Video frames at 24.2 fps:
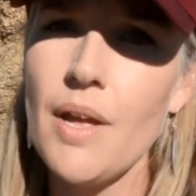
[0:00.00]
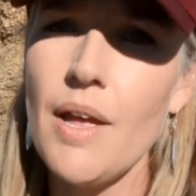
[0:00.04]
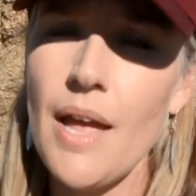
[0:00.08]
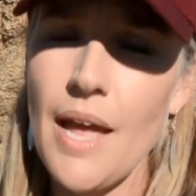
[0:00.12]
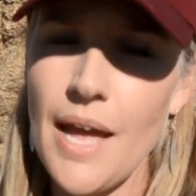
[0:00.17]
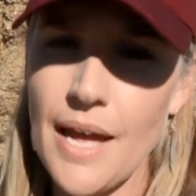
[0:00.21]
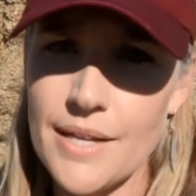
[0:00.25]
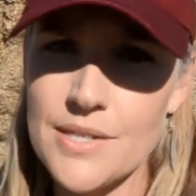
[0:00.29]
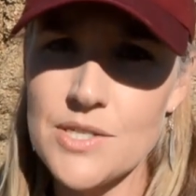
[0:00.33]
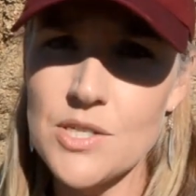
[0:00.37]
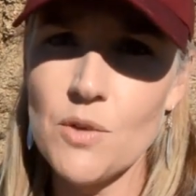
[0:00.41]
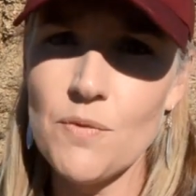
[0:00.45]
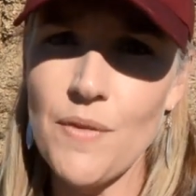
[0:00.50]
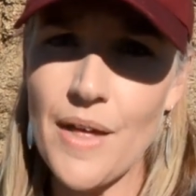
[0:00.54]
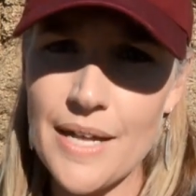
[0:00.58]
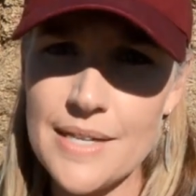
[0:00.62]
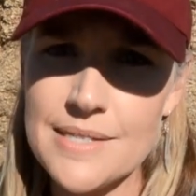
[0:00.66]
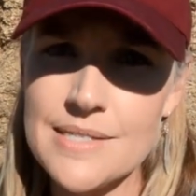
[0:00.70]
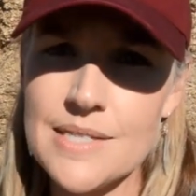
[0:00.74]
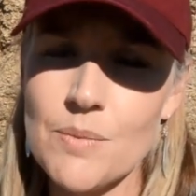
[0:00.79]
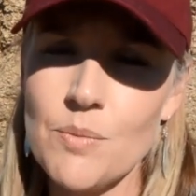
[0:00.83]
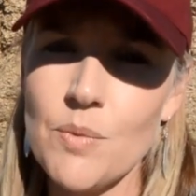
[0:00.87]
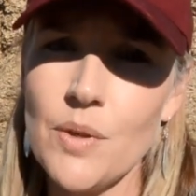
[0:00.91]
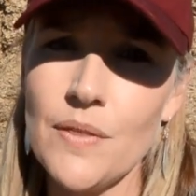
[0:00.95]
And so that's
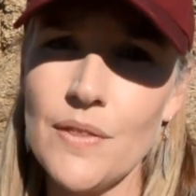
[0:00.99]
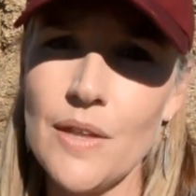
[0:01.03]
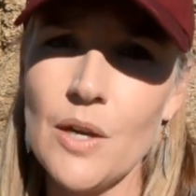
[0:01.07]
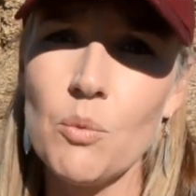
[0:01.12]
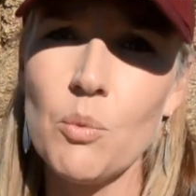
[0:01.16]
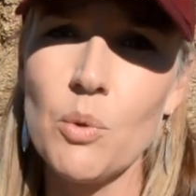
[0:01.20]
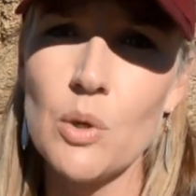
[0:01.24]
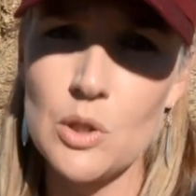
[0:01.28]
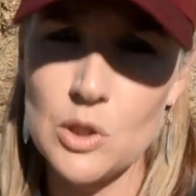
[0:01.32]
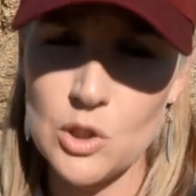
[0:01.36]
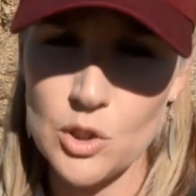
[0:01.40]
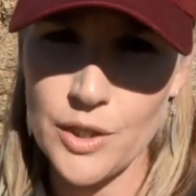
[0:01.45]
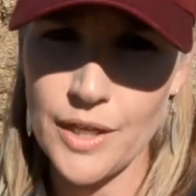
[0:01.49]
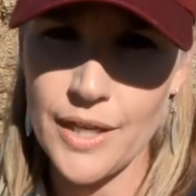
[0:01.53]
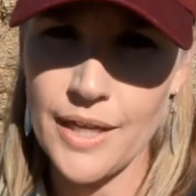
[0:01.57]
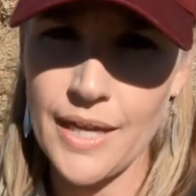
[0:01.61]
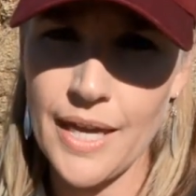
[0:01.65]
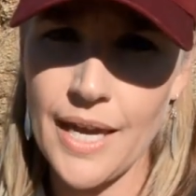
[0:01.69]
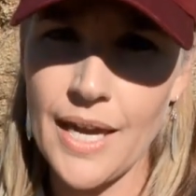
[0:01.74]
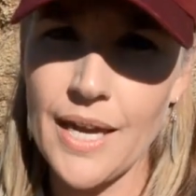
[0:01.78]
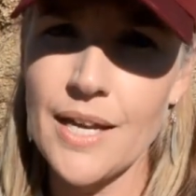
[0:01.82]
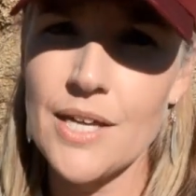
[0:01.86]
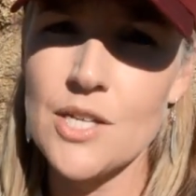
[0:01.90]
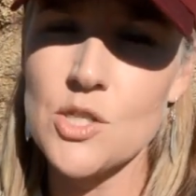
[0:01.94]
something that we're looking
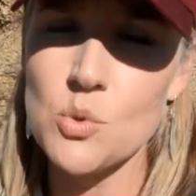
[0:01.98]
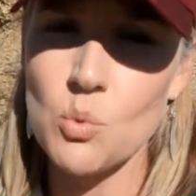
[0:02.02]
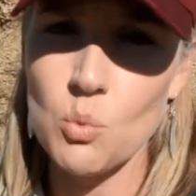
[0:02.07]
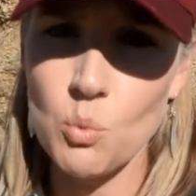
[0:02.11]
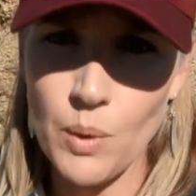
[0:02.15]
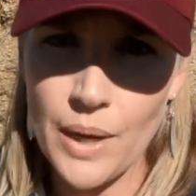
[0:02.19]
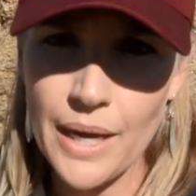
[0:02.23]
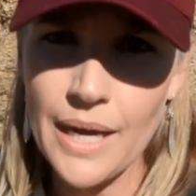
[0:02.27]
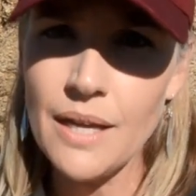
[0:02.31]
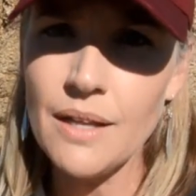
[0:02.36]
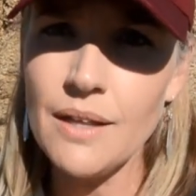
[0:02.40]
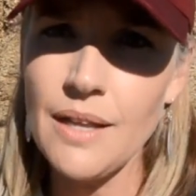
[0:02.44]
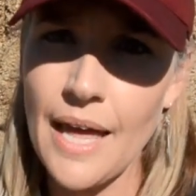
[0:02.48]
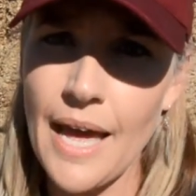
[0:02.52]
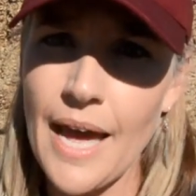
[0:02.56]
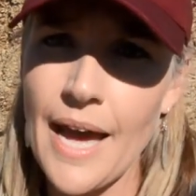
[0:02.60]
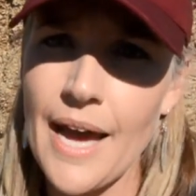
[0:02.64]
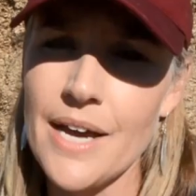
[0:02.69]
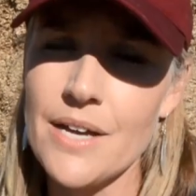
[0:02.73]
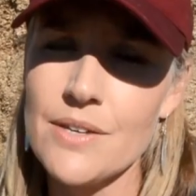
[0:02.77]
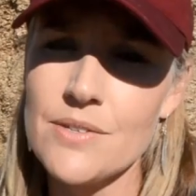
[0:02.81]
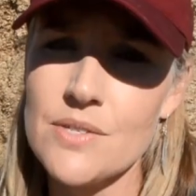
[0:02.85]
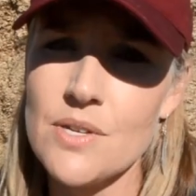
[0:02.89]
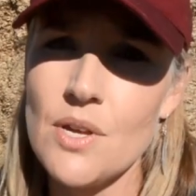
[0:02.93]
at as well as
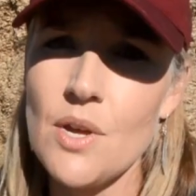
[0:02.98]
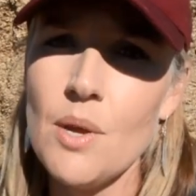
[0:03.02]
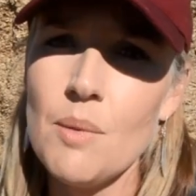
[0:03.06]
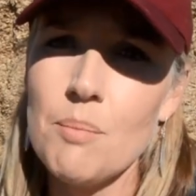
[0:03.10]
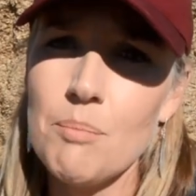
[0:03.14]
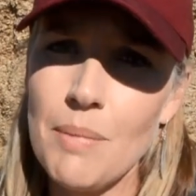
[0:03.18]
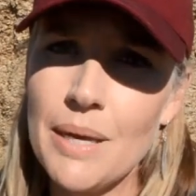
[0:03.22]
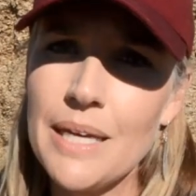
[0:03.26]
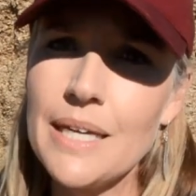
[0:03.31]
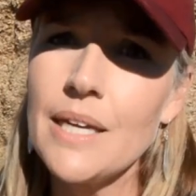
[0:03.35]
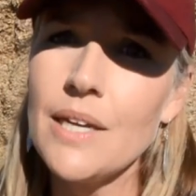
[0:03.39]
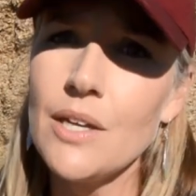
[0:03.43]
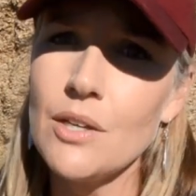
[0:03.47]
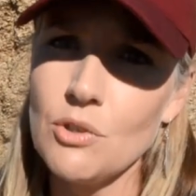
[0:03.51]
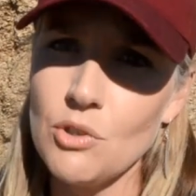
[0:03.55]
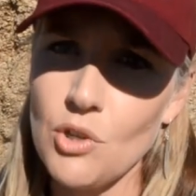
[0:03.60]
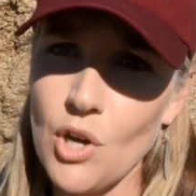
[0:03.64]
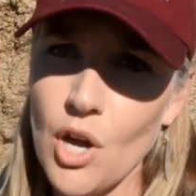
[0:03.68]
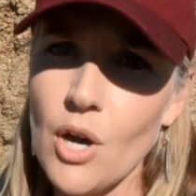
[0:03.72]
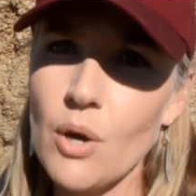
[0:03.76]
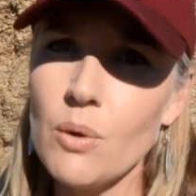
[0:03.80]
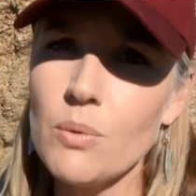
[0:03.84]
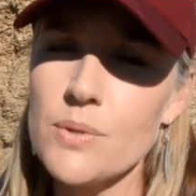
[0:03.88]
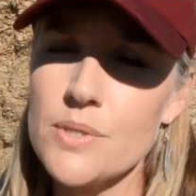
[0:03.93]
as making
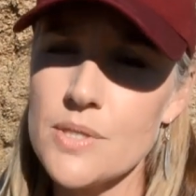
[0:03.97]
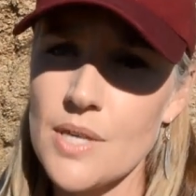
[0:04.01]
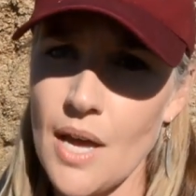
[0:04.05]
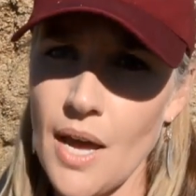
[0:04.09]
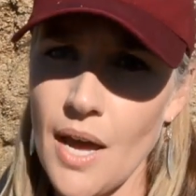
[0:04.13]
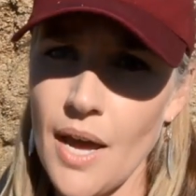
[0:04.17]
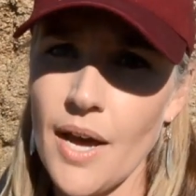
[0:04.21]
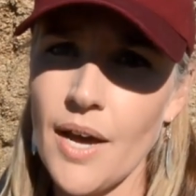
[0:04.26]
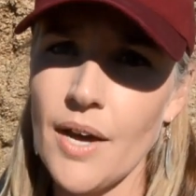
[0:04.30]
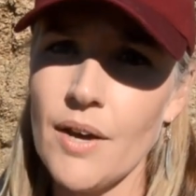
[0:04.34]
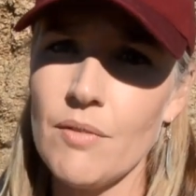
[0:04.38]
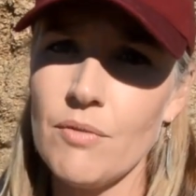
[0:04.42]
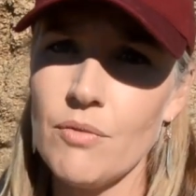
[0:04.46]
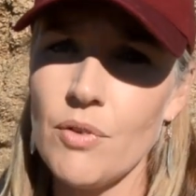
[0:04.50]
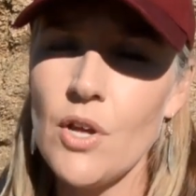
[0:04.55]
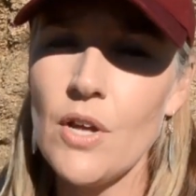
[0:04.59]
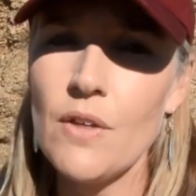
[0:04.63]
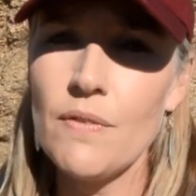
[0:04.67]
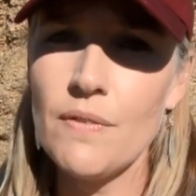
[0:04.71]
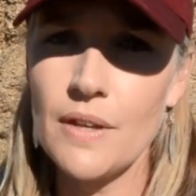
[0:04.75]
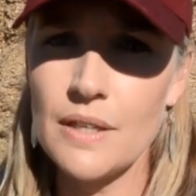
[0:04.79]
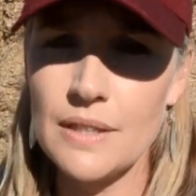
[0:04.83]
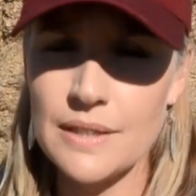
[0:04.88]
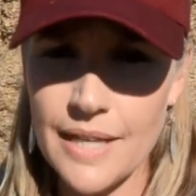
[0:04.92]
notes of
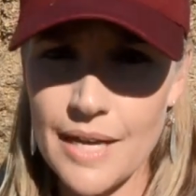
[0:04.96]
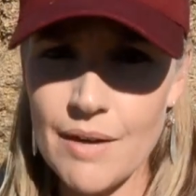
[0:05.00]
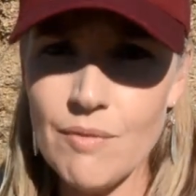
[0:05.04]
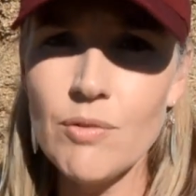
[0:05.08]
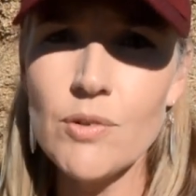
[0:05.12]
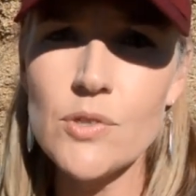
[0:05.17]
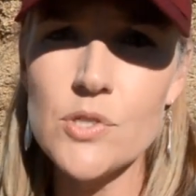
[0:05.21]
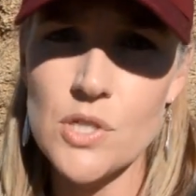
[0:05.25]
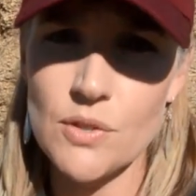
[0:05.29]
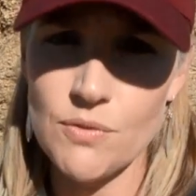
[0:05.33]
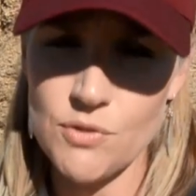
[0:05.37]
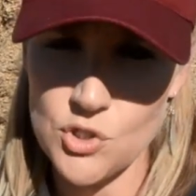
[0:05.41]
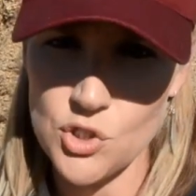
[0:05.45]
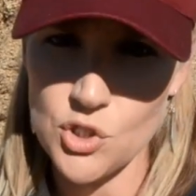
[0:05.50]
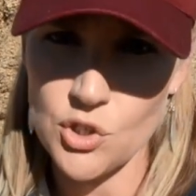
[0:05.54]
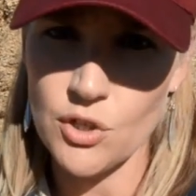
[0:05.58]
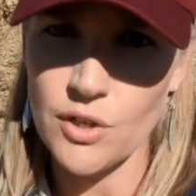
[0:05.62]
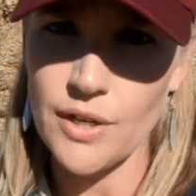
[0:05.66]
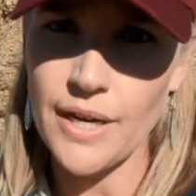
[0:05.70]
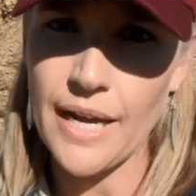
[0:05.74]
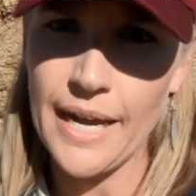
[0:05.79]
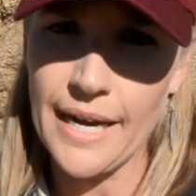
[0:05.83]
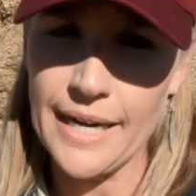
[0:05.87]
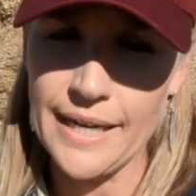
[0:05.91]
the levels of
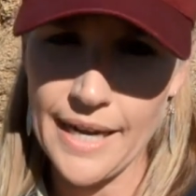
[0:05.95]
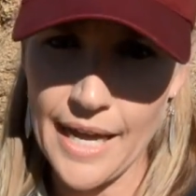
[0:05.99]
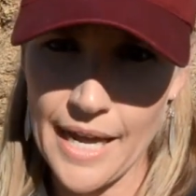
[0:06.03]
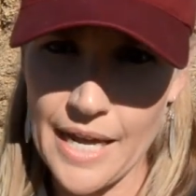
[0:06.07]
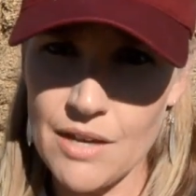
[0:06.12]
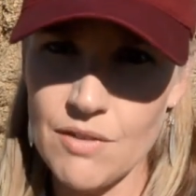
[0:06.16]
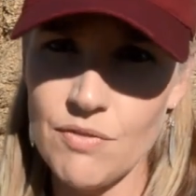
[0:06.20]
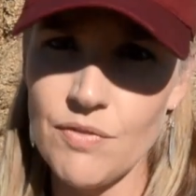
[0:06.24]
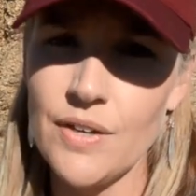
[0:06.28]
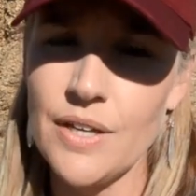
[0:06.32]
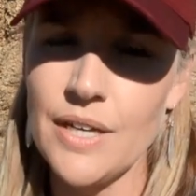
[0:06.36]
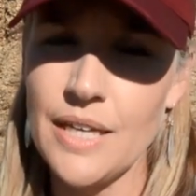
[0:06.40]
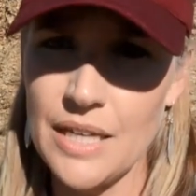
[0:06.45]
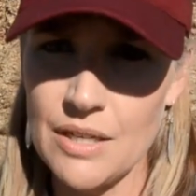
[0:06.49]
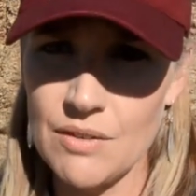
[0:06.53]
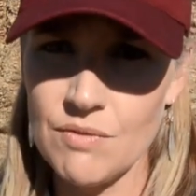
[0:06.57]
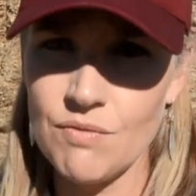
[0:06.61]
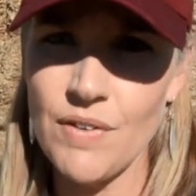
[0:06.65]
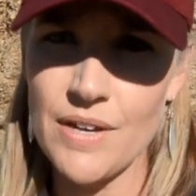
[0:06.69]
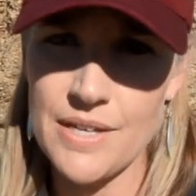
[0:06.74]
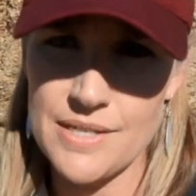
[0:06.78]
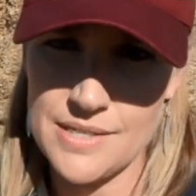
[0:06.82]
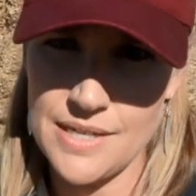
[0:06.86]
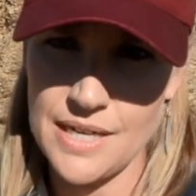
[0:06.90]
sugarcane aphid
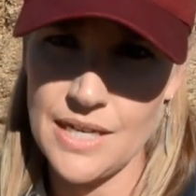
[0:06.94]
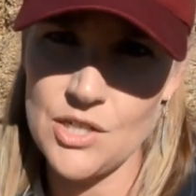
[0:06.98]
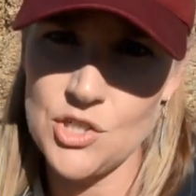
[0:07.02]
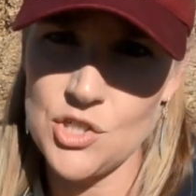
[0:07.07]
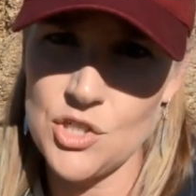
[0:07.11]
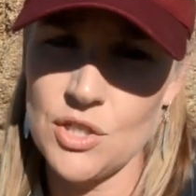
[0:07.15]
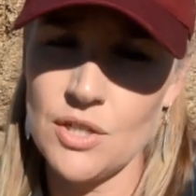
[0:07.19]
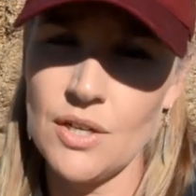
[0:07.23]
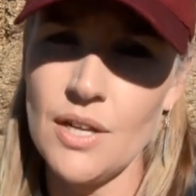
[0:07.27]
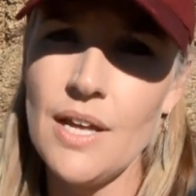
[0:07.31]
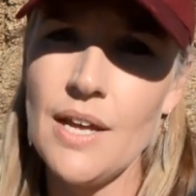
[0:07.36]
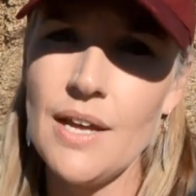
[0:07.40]
infestation